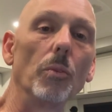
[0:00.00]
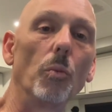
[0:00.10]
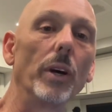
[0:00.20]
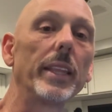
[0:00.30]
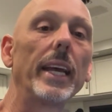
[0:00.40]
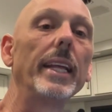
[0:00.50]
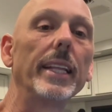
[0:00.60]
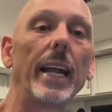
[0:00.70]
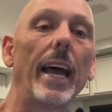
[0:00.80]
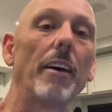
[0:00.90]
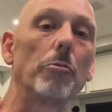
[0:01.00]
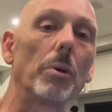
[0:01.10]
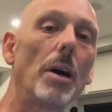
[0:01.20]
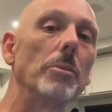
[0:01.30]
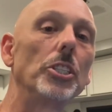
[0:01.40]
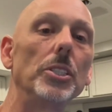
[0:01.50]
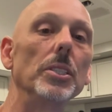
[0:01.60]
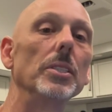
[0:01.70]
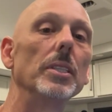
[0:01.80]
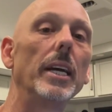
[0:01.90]
one thing that I have promised
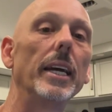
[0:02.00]
you